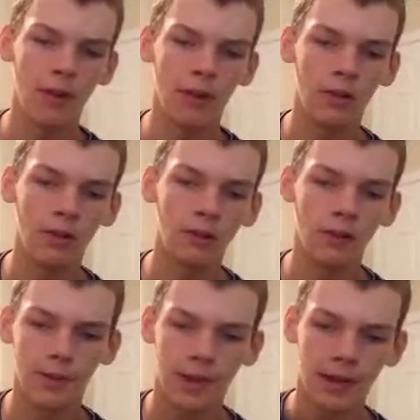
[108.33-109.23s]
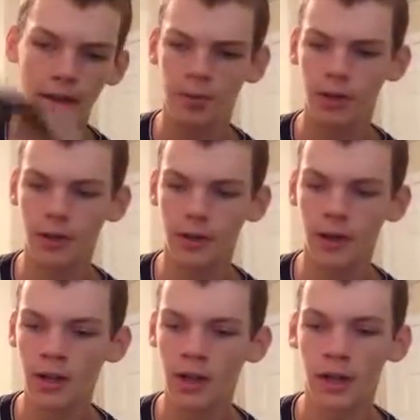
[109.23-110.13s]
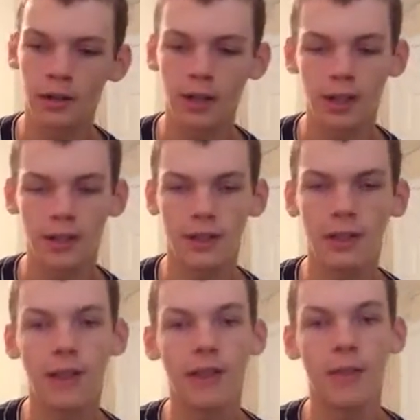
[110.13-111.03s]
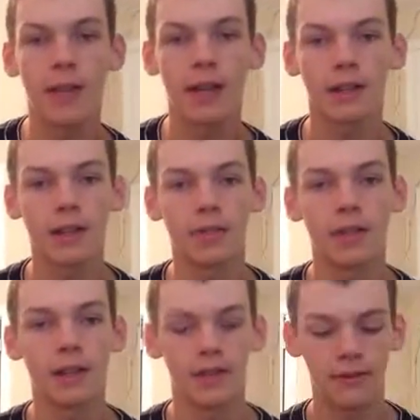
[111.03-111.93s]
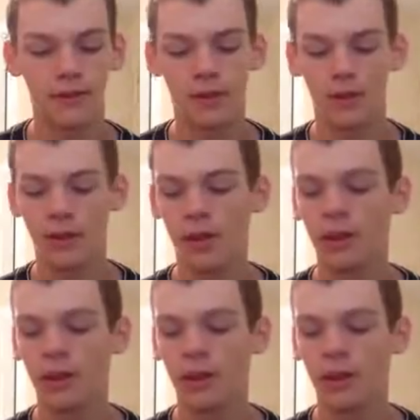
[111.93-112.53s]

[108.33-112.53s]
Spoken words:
I'll look that up later, and I'll get that back to you in the next video.